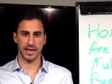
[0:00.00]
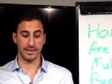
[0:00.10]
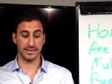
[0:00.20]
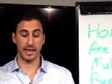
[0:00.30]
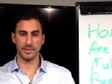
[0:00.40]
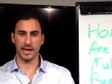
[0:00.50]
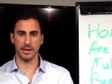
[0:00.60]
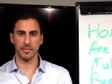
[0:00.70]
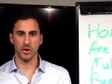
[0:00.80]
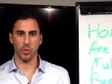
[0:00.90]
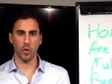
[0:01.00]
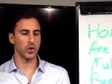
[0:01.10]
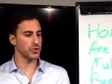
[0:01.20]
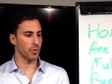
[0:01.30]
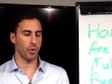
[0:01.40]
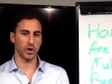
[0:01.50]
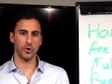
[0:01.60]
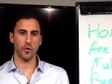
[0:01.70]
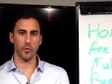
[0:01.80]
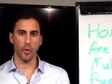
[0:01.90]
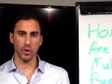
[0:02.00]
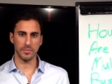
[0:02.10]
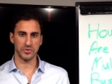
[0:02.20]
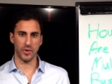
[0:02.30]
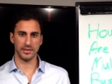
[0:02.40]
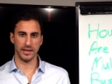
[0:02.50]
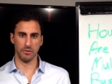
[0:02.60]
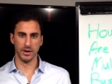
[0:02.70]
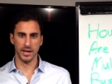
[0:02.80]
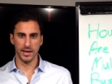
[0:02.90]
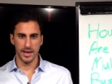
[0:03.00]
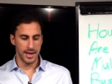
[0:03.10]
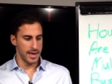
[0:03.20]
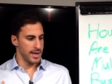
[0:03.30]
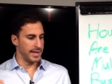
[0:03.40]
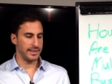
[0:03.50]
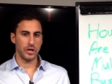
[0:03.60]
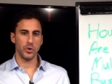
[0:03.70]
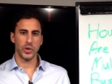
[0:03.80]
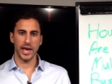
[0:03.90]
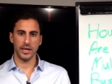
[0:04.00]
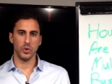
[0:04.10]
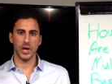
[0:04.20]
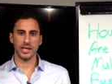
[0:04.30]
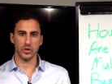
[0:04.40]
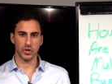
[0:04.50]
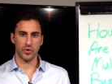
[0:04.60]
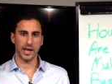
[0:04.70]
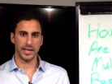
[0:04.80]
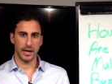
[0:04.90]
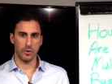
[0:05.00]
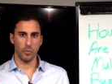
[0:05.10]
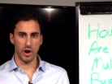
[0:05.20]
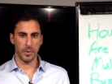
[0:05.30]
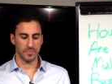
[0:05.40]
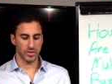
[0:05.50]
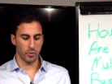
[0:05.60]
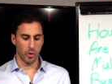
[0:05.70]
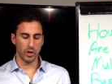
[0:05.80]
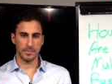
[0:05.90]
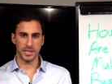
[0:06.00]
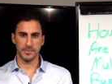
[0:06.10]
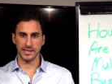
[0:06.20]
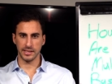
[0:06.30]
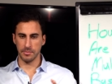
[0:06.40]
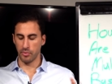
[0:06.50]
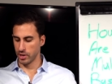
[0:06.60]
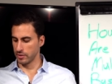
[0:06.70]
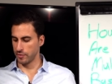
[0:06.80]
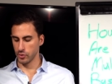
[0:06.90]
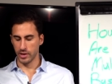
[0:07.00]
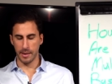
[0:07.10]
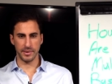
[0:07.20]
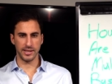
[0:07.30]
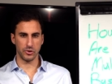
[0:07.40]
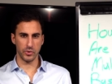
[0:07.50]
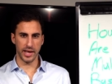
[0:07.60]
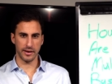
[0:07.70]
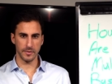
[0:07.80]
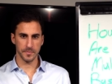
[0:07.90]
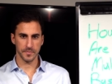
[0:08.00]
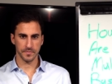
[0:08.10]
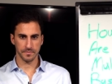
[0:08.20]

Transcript: At the same time, we're also working on roll ups right now in the UK, US, Australia, where roll ups is basically bringing a few companies together